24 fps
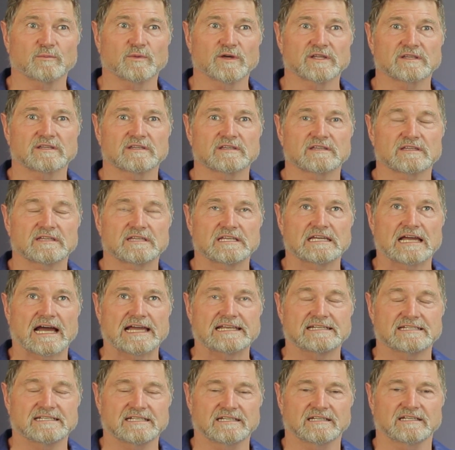but the
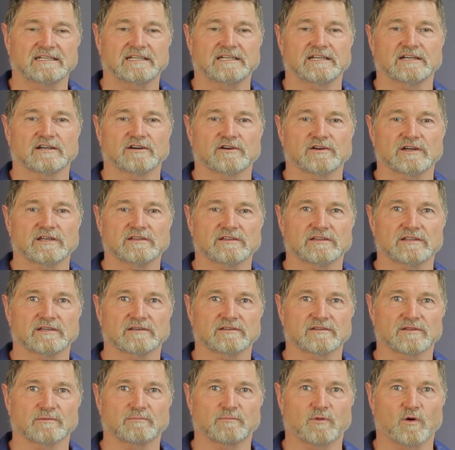idea here and
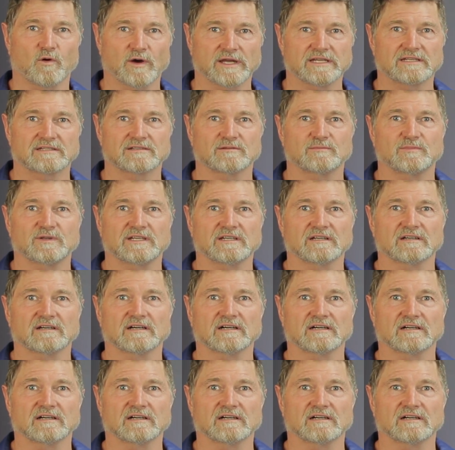the point to be